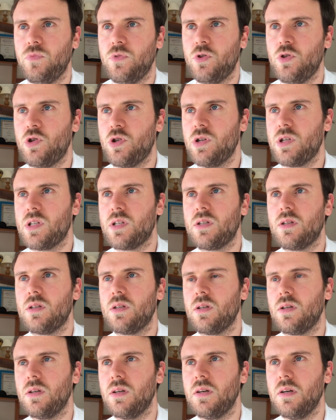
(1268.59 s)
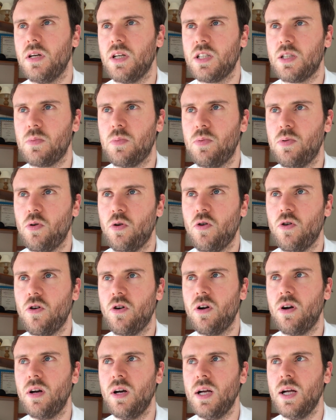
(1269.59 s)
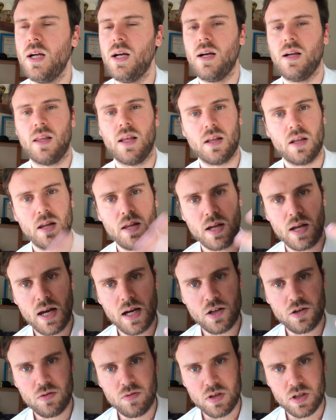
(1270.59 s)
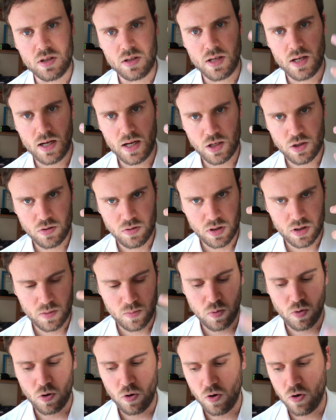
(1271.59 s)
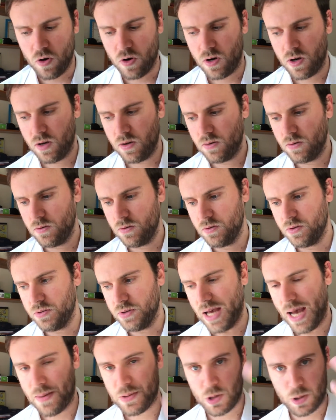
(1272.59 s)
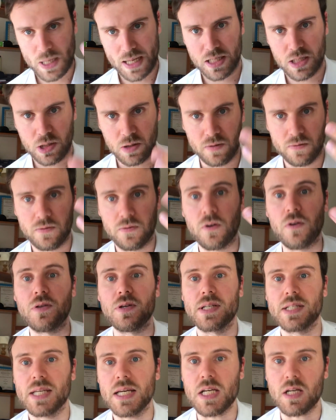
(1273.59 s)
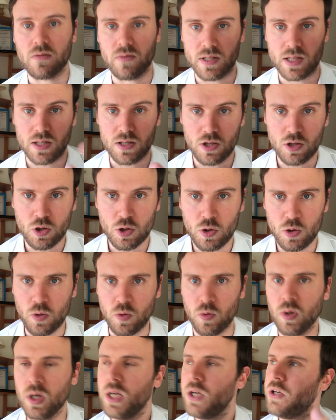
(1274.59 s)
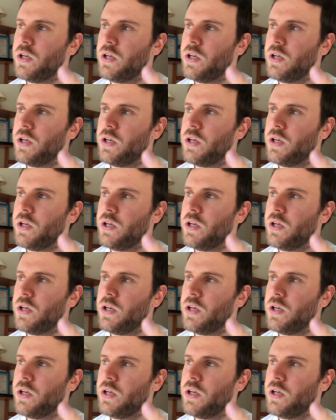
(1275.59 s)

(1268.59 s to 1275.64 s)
to just explore they, they like to they like to explore abstract stuff for the sake of it it's true